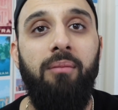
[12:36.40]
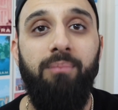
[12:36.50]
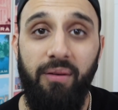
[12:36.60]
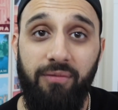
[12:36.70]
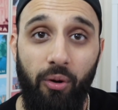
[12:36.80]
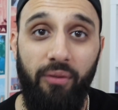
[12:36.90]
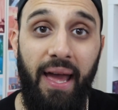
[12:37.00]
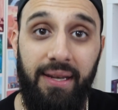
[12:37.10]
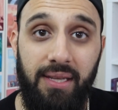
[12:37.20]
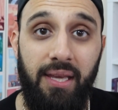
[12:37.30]
But for
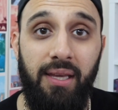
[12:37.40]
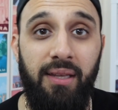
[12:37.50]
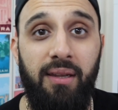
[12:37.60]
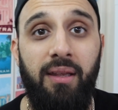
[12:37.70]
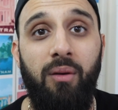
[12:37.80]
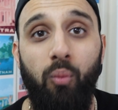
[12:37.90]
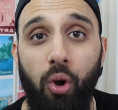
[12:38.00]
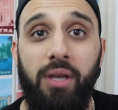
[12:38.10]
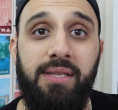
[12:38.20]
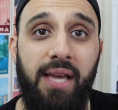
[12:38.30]
that kid,
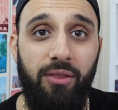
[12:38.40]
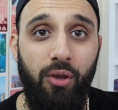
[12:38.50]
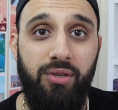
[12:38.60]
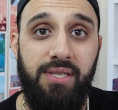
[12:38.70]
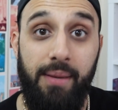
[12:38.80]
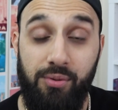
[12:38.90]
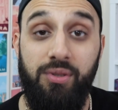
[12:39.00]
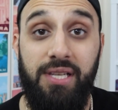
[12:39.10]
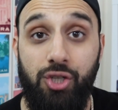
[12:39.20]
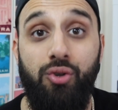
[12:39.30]
walking down those steps
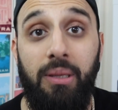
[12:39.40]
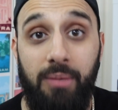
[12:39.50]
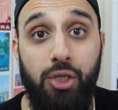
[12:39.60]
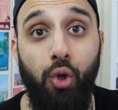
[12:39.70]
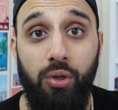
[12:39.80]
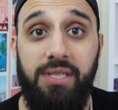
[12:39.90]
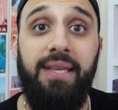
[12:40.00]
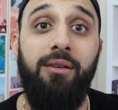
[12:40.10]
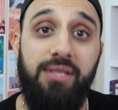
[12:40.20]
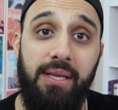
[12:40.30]
was extremely
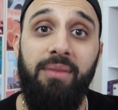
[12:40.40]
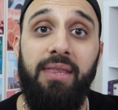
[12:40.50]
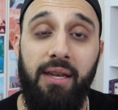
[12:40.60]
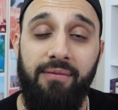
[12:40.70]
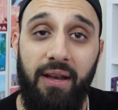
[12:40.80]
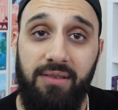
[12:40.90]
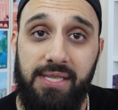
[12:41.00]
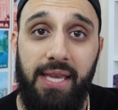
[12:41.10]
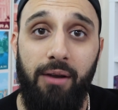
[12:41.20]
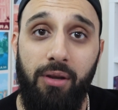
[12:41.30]
daunting. It was something that he found
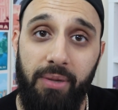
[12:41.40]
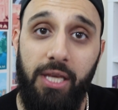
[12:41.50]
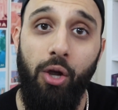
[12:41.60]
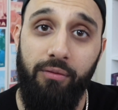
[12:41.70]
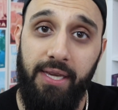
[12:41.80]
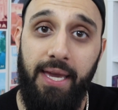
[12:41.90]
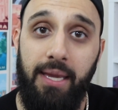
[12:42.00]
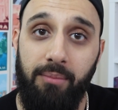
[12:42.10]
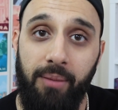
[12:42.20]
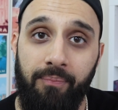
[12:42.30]
scary, but he
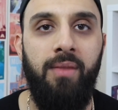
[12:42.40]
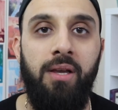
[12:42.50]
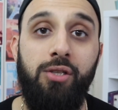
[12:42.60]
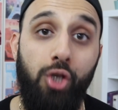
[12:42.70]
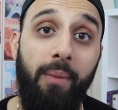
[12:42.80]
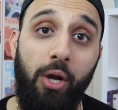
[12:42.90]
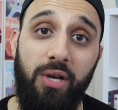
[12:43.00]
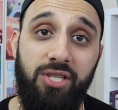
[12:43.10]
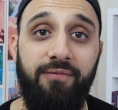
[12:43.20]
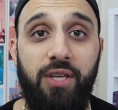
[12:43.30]
overcame it. So my
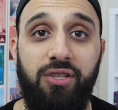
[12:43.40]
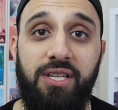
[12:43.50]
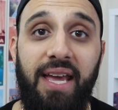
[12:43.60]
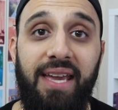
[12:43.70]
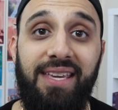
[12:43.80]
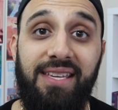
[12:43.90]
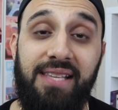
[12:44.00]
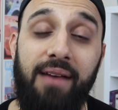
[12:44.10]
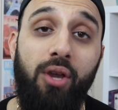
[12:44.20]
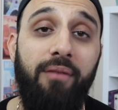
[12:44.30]
question for you today is,
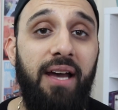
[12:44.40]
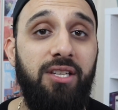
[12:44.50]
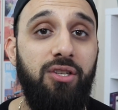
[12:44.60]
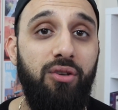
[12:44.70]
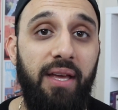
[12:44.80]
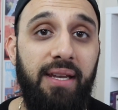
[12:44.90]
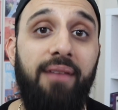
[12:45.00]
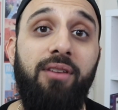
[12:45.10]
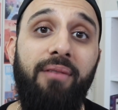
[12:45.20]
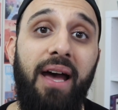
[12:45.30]
have you ever had to do that?
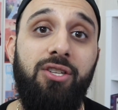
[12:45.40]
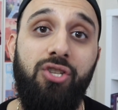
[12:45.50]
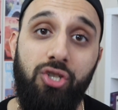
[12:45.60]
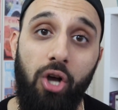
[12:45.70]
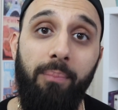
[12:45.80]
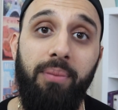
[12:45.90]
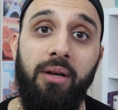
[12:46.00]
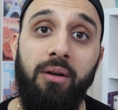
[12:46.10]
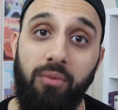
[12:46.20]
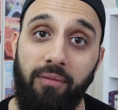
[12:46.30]
Have you ever had to stop,
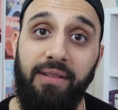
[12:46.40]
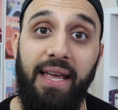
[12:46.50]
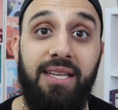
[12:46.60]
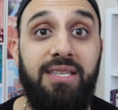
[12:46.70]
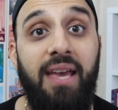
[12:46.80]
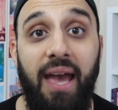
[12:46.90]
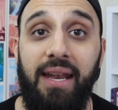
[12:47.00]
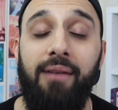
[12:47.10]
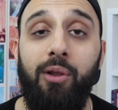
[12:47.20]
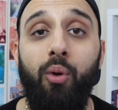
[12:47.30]
reflect,
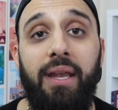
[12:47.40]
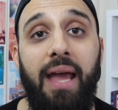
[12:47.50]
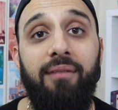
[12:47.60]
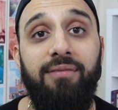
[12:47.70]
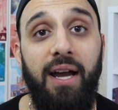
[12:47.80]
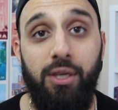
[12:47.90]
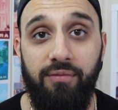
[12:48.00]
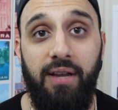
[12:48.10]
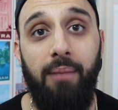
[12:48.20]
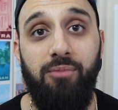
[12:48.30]
and have a look at how far
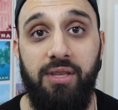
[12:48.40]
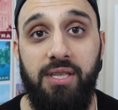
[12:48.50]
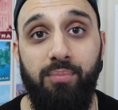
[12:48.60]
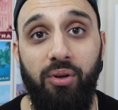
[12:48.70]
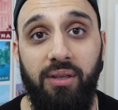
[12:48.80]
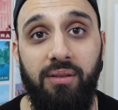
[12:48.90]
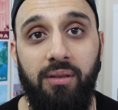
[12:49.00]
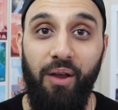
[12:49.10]
you've come to this point?